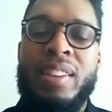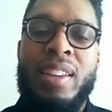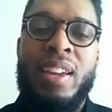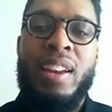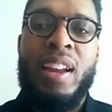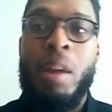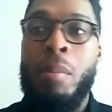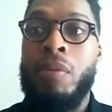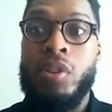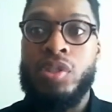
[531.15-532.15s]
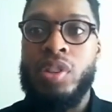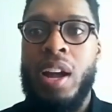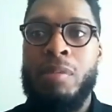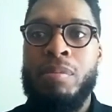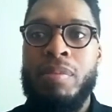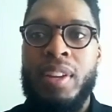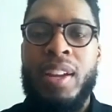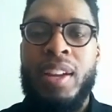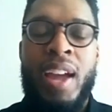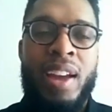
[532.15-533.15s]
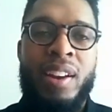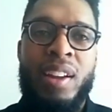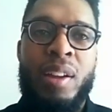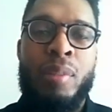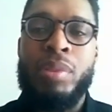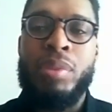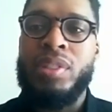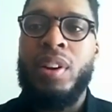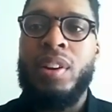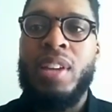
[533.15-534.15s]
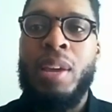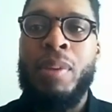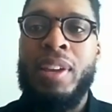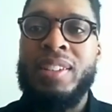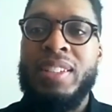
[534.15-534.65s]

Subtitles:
then I got my first job at Blizzard Entertainment.